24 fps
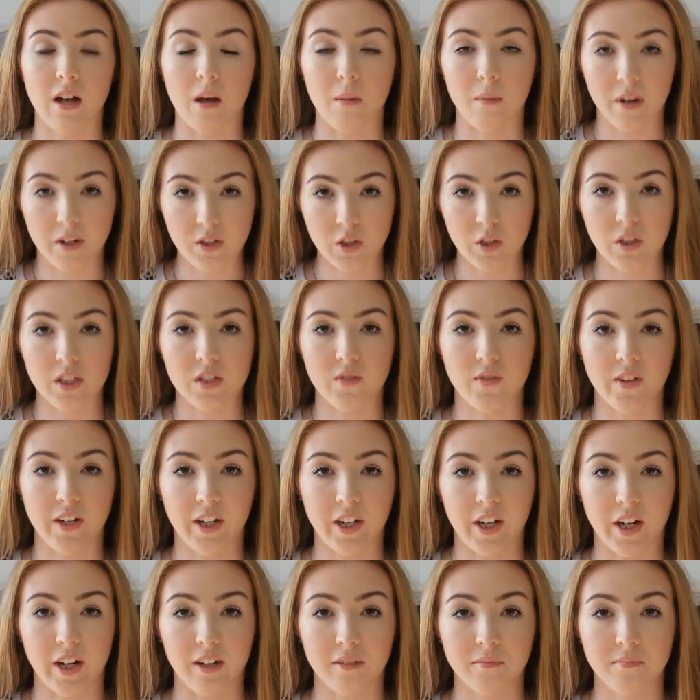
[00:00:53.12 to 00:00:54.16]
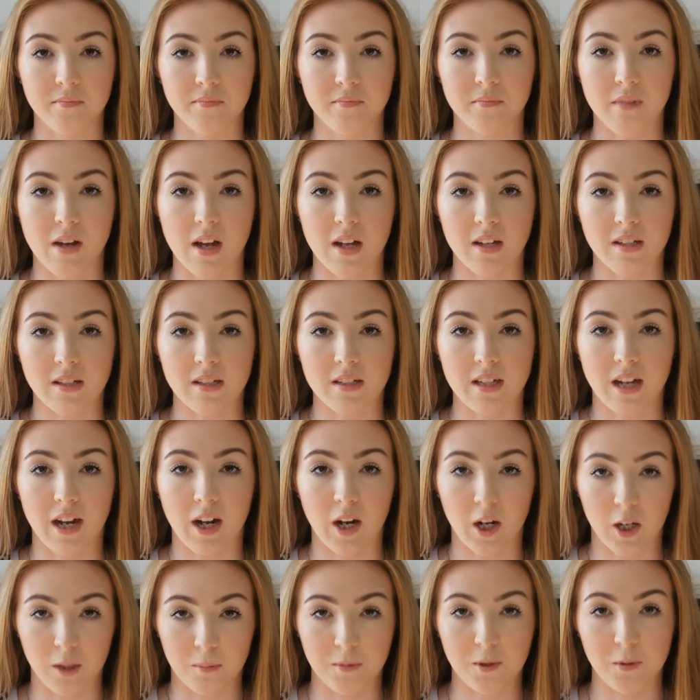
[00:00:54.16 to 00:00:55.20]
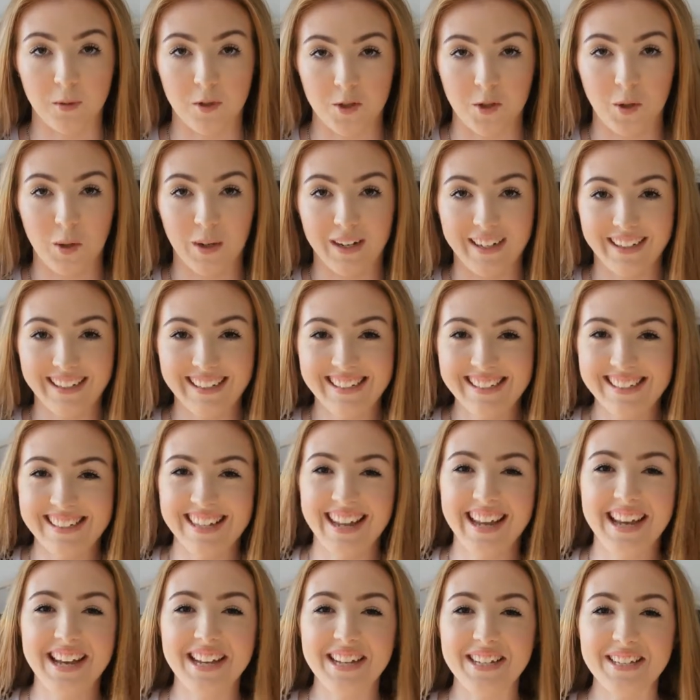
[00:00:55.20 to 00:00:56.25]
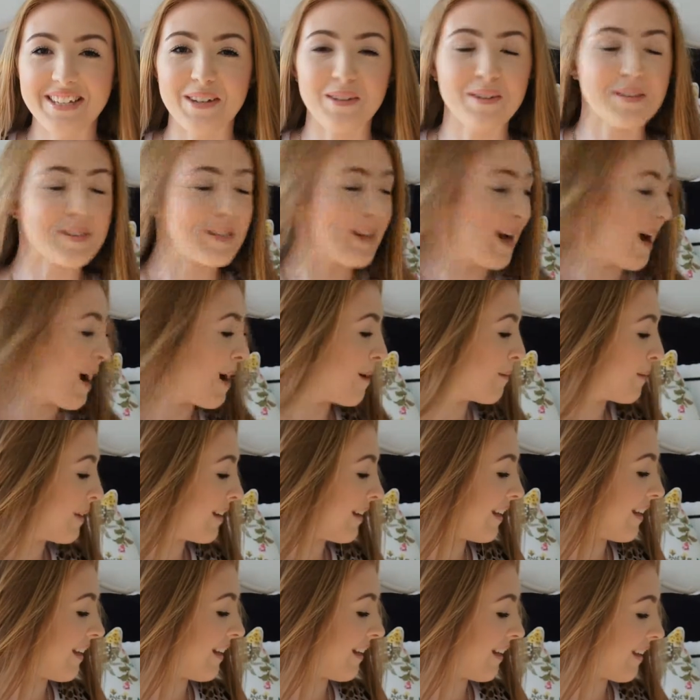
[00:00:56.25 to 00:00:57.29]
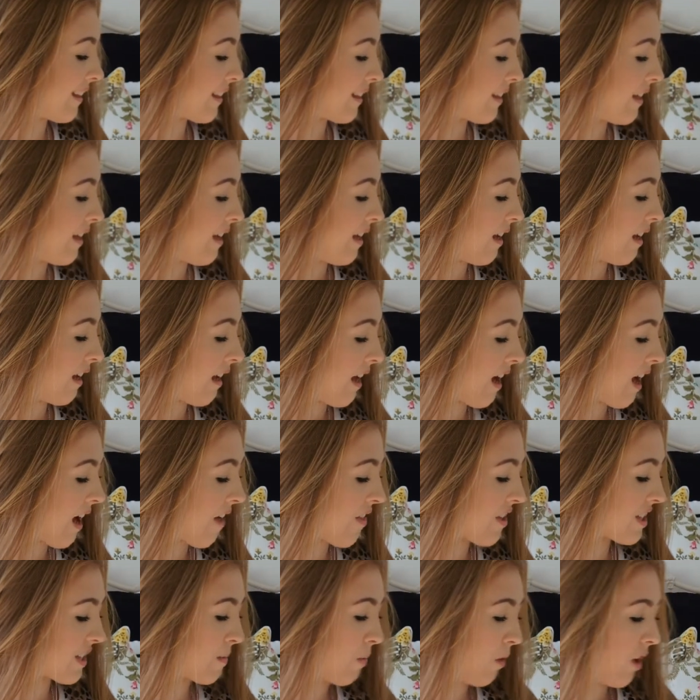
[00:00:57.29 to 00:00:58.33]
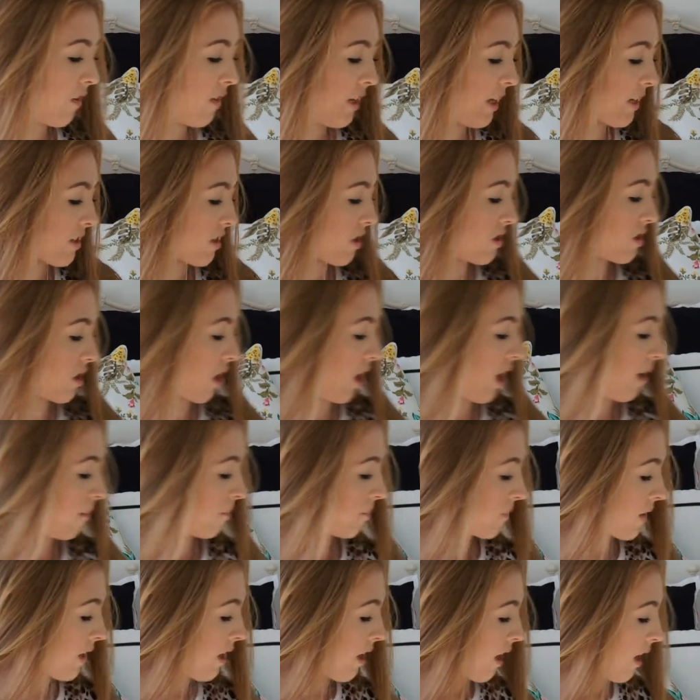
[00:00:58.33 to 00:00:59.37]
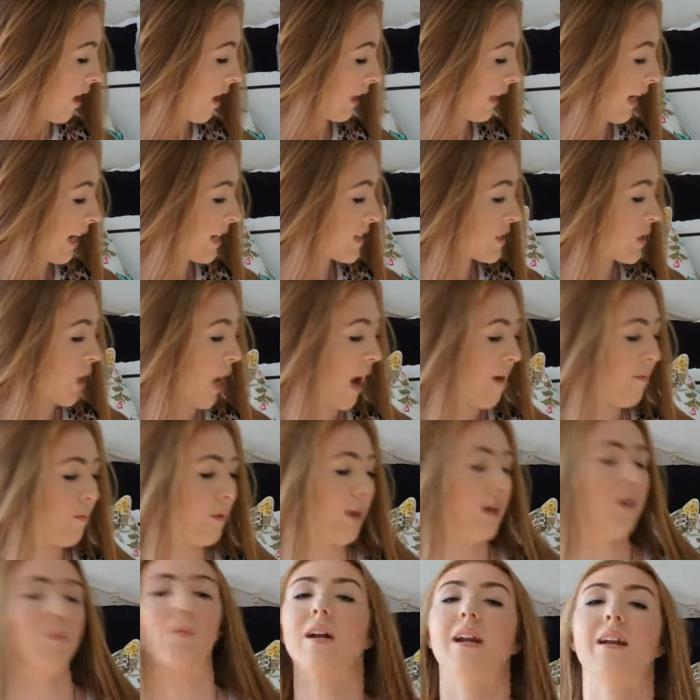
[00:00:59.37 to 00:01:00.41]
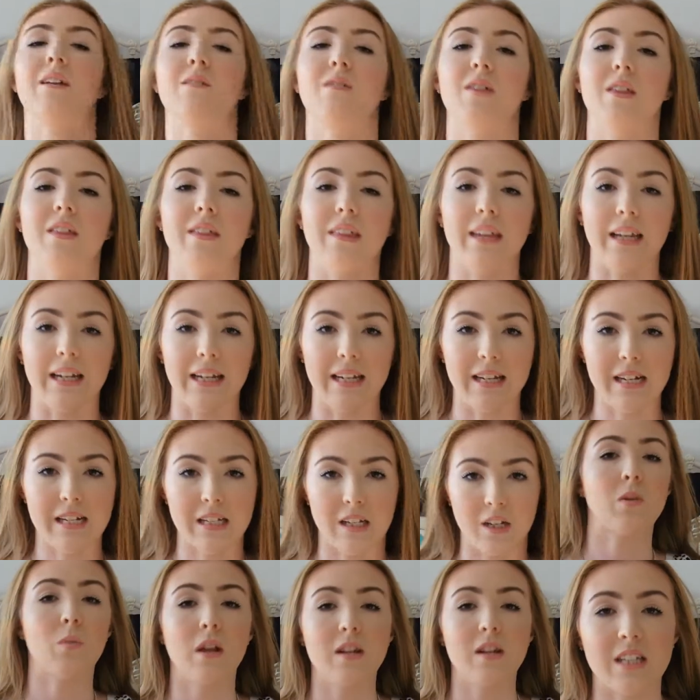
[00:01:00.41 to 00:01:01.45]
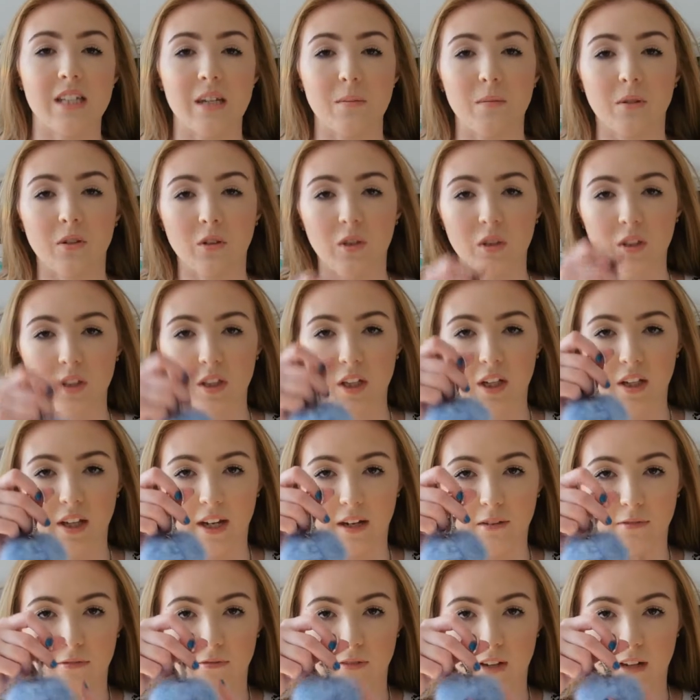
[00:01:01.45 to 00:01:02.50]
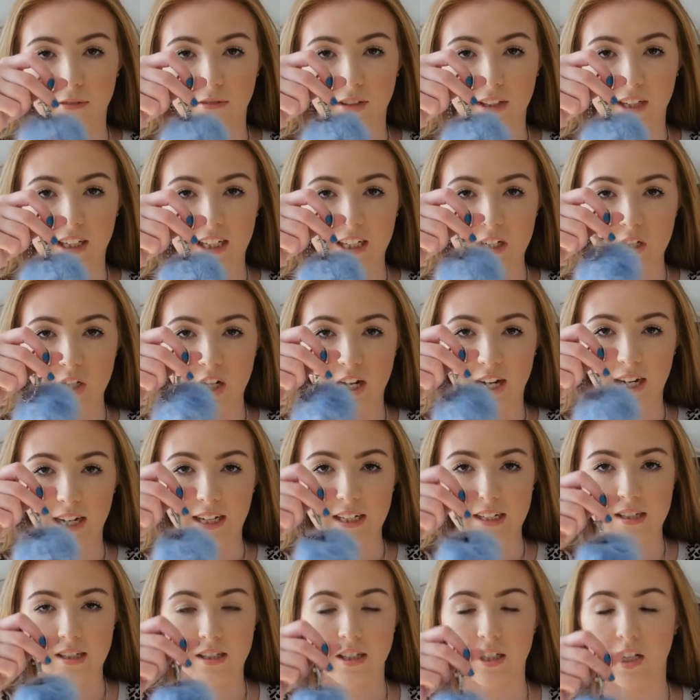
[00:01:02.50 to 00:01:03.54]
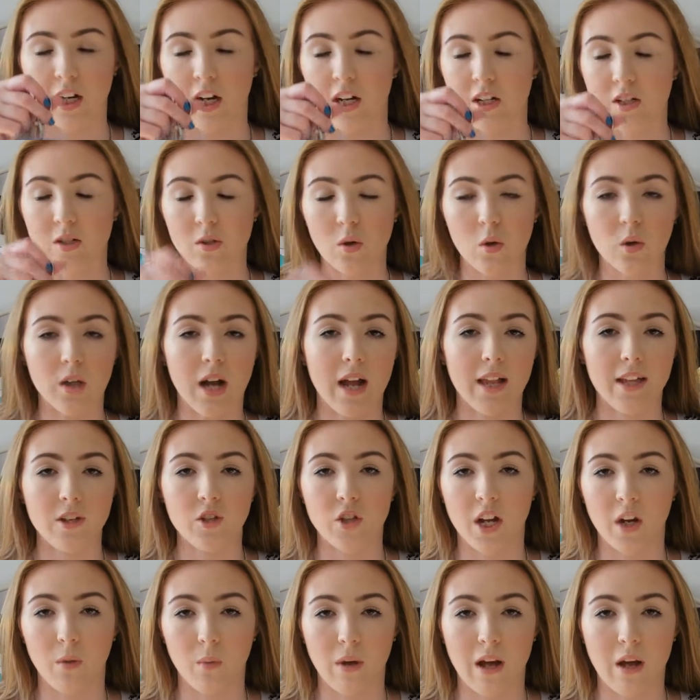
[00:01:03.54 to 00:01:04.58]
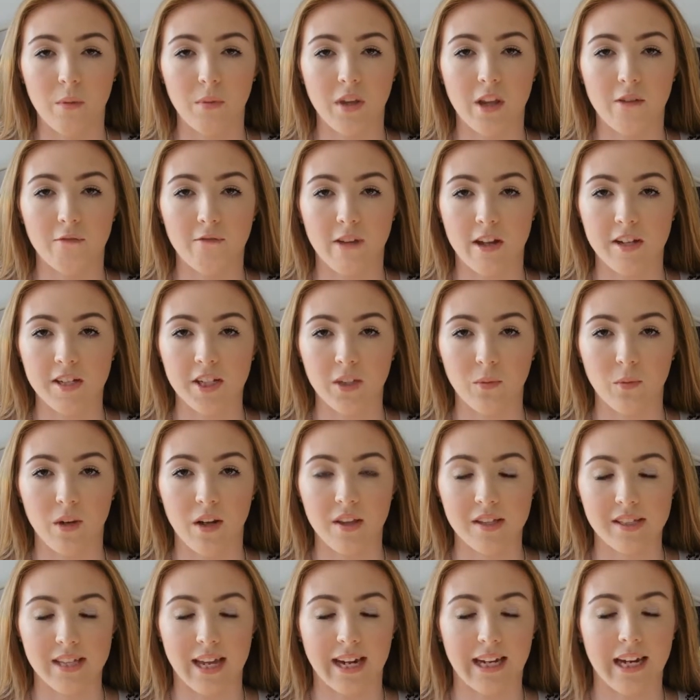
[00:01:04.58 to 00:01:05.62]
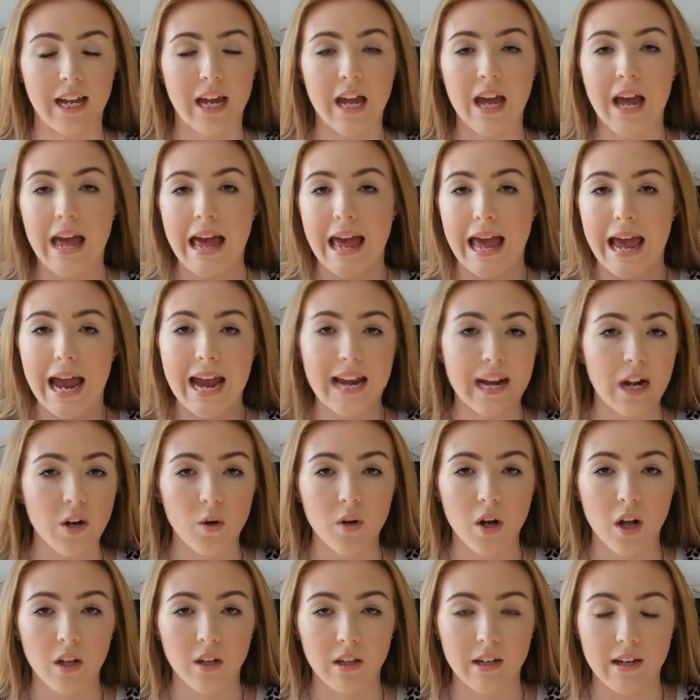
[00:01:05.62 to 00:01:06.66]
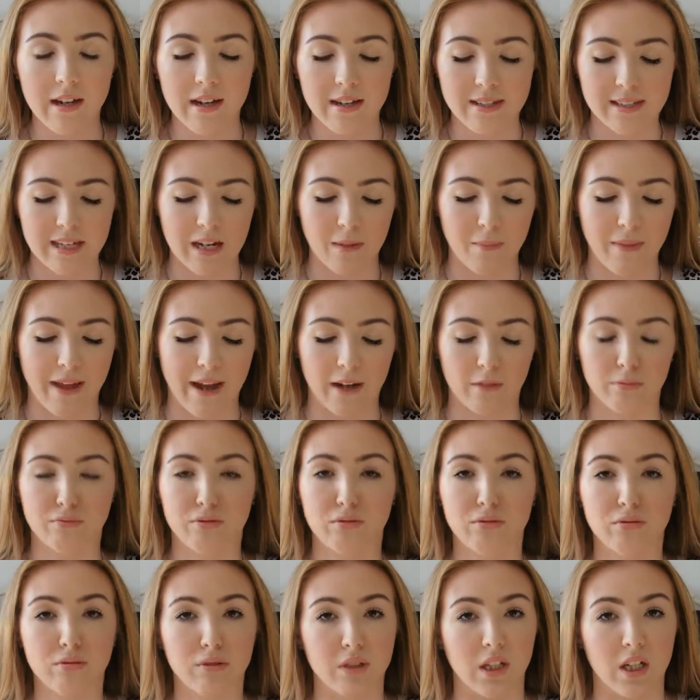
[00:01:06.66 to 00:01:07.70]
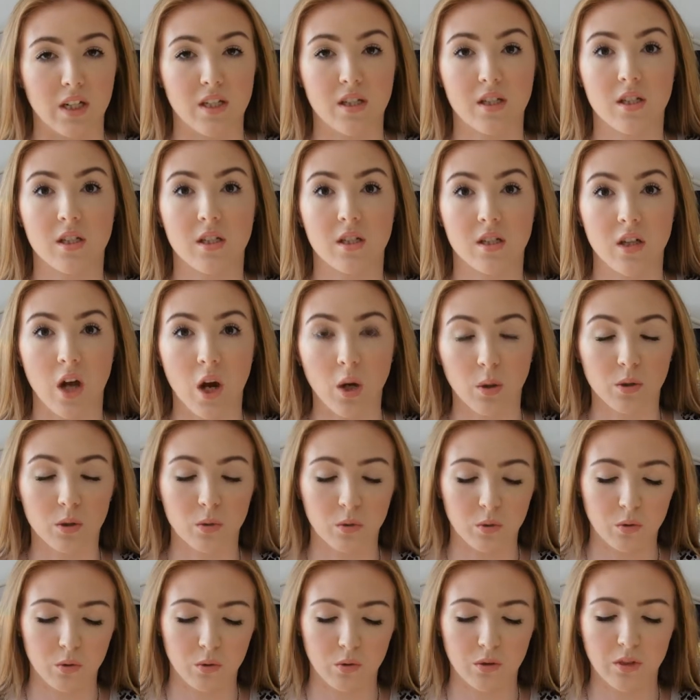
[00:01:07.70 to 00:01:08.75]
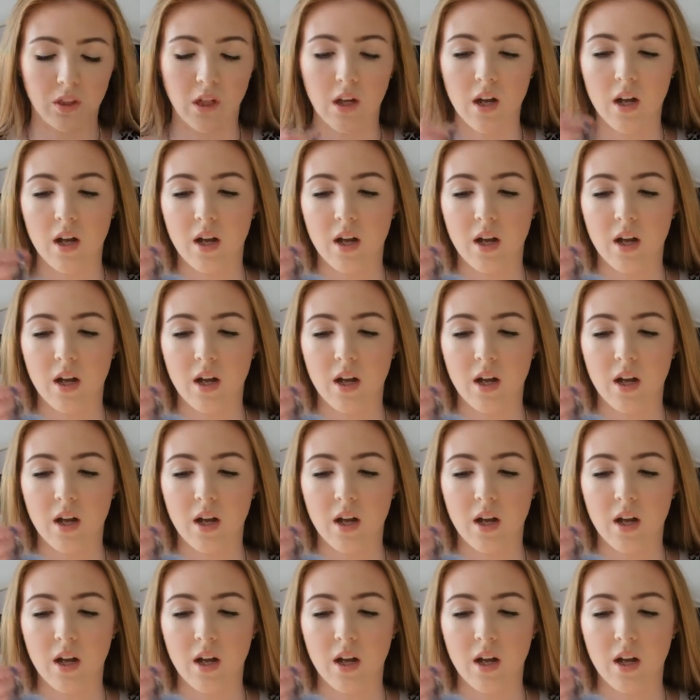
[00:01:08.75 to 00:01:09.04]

I'm gonna do this video and I hope you enjoy it. So I'll start with oh, the small things on top. Okay, so I wanted one of these. It's typical, you know, like fluffy keychains. You know, still probably Genoa with a Fendi one. like $800 and I'm like, so cool.